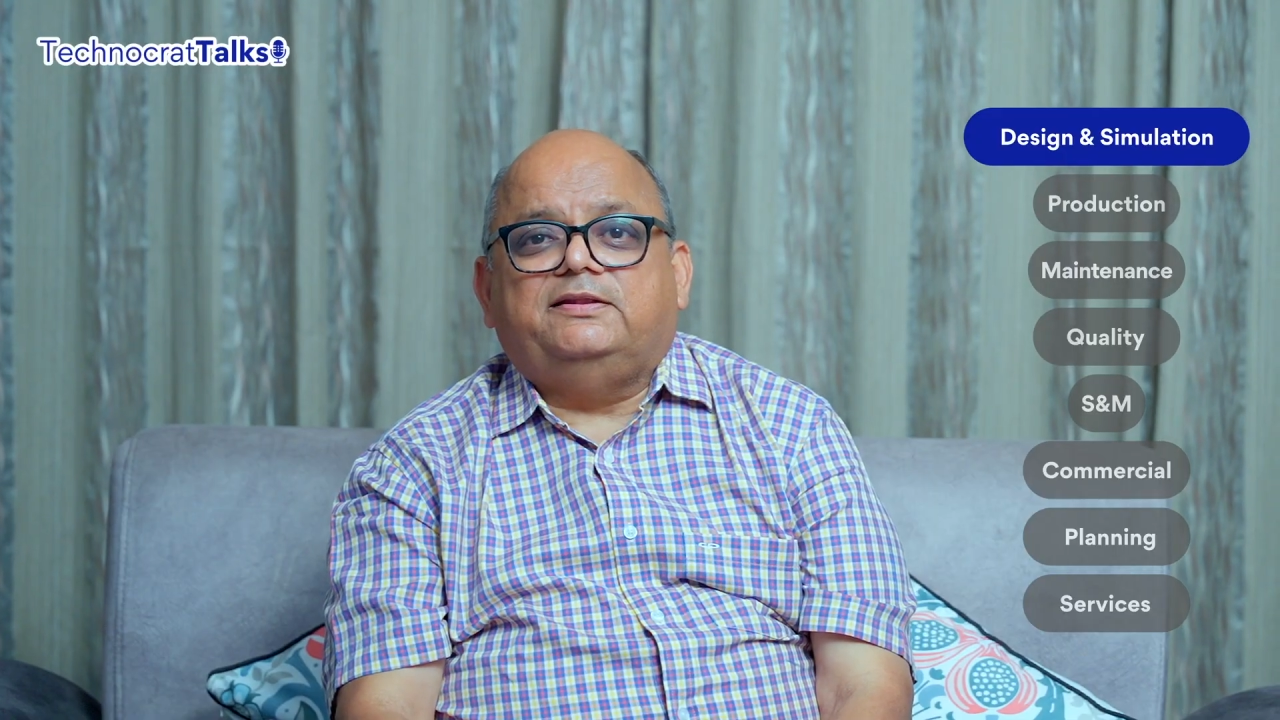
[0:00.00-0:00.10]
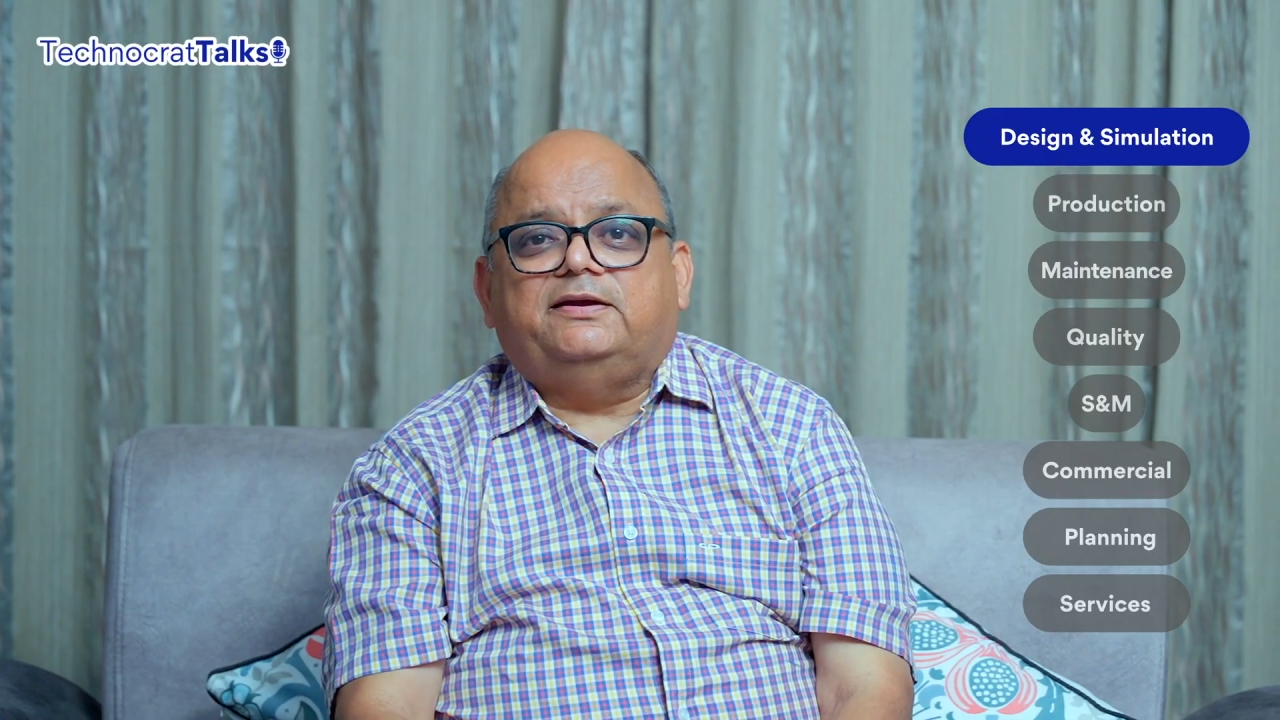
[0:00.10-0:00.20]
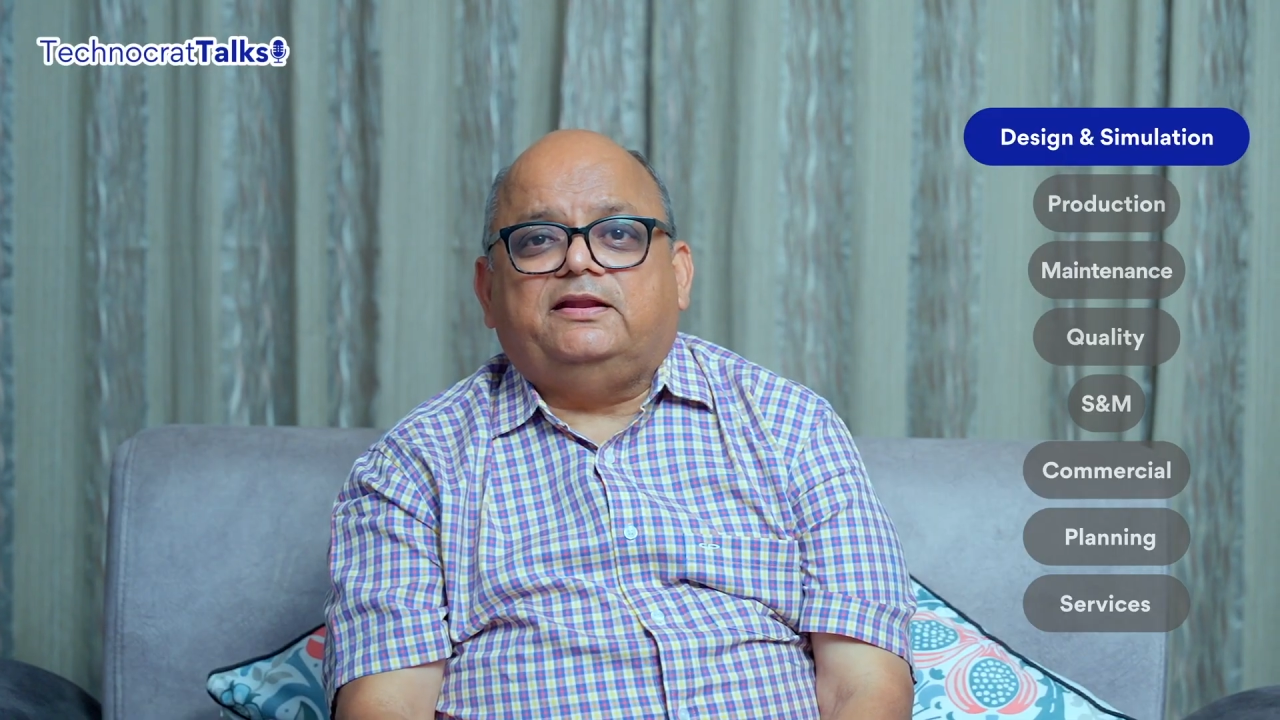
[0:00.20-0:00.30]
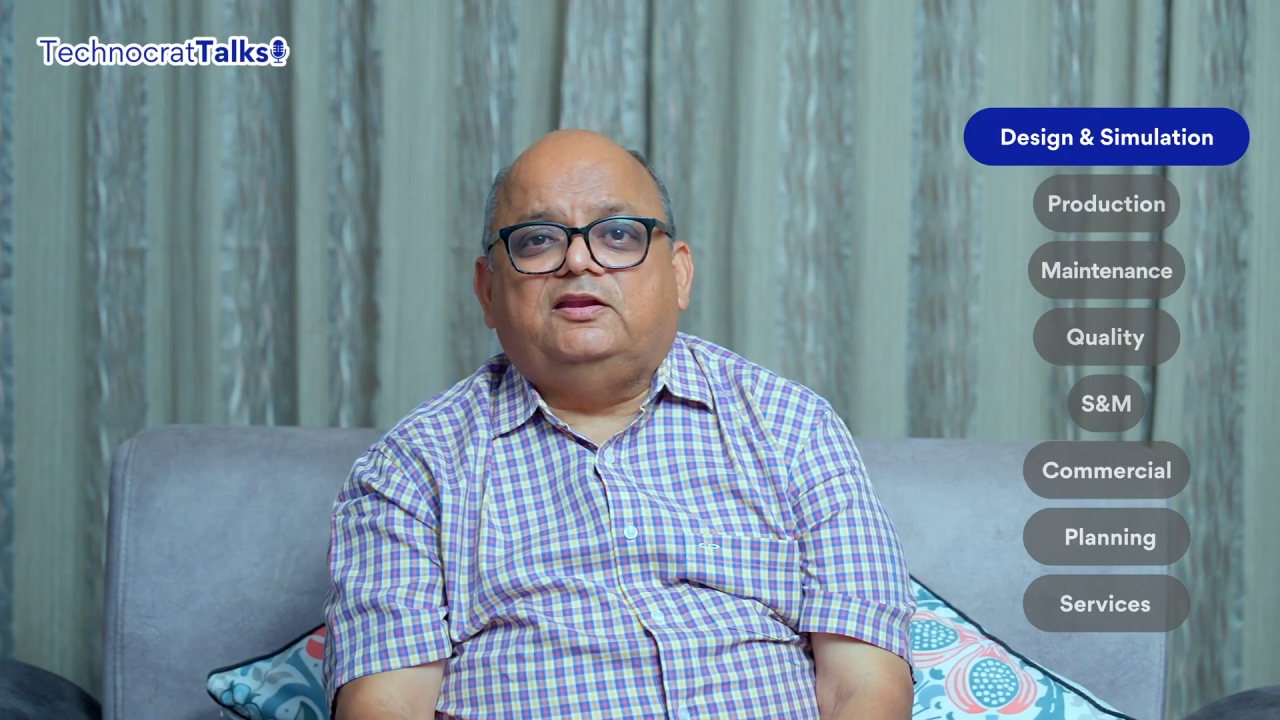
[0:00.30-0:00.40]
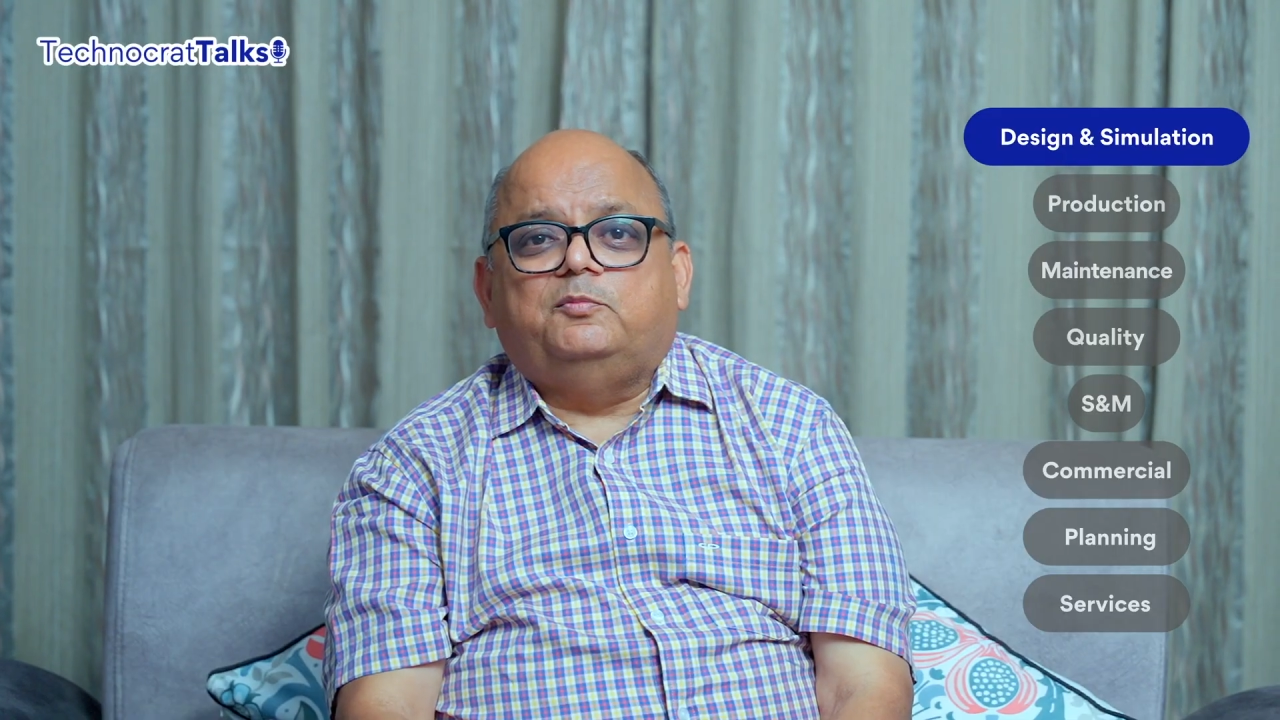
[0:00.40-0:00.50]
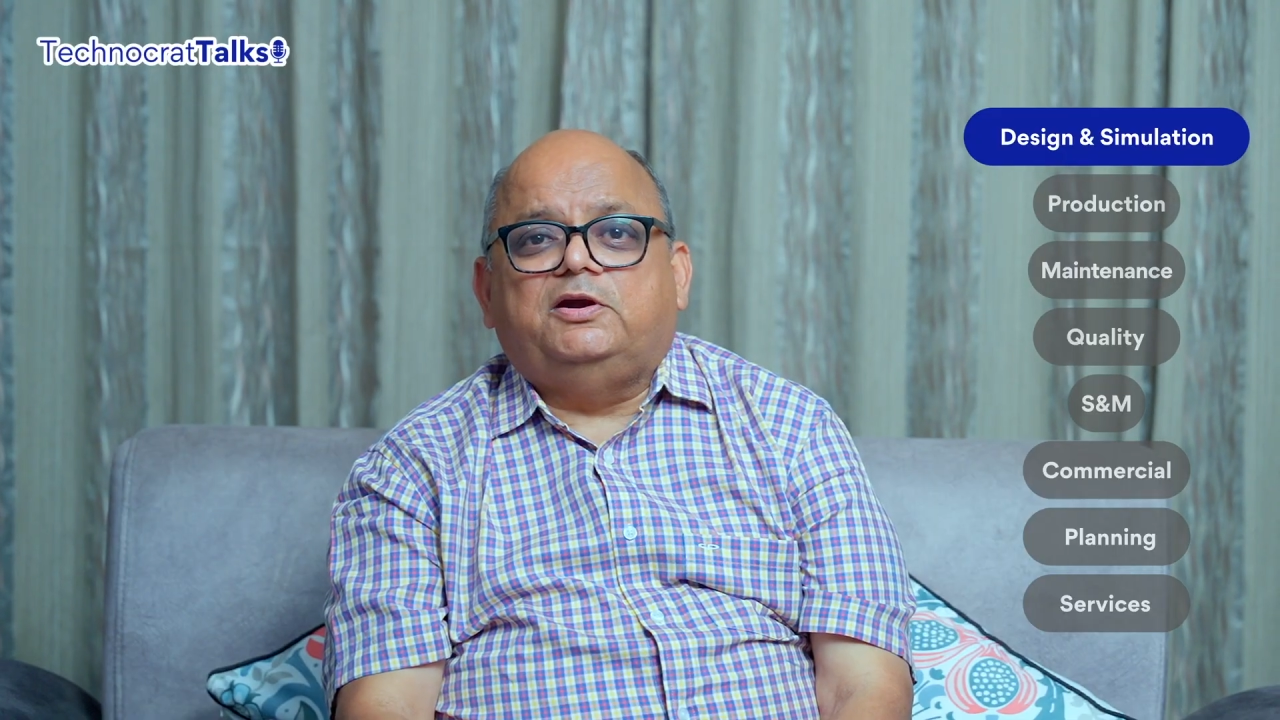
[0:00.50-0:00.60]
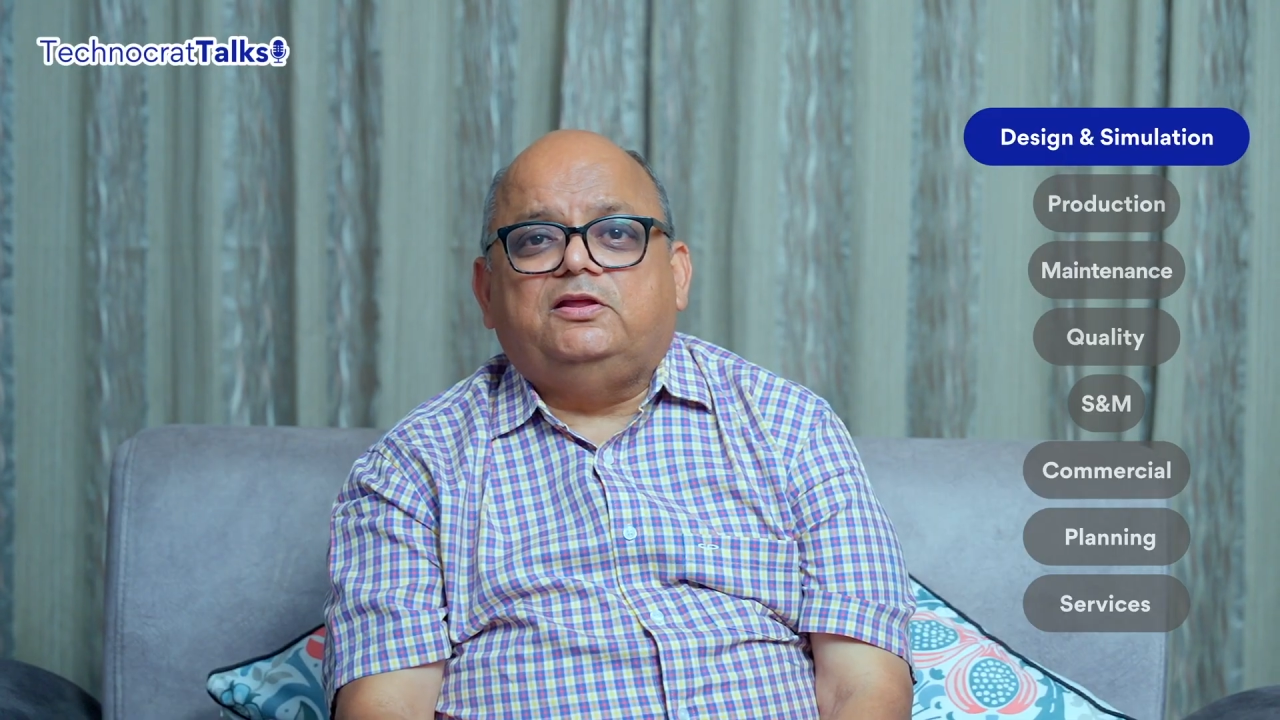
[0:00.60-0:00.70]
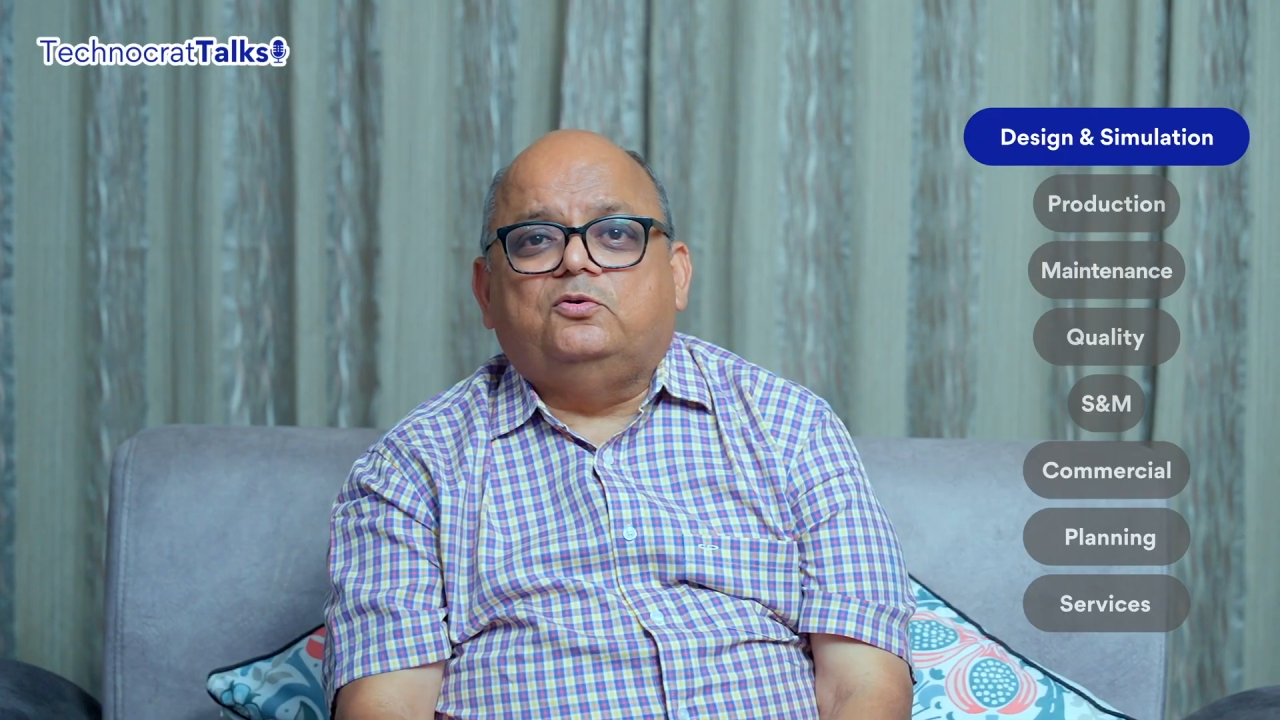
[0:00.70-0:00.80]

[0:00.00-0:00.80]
that anybody